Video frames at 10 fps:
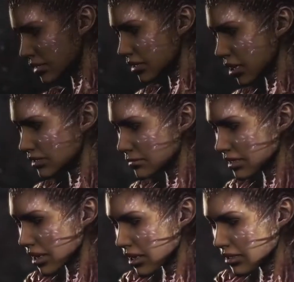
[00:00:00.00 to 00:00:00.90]
on my
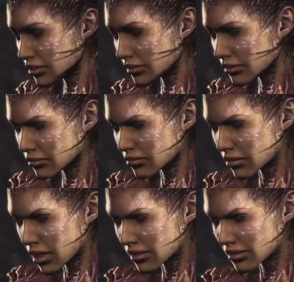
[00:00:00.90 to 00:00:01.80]
hands.
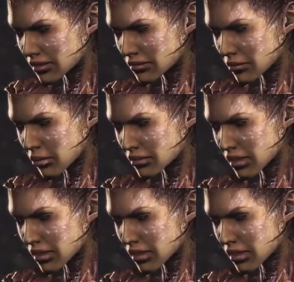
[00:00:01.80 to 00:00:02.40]
I need to cleanse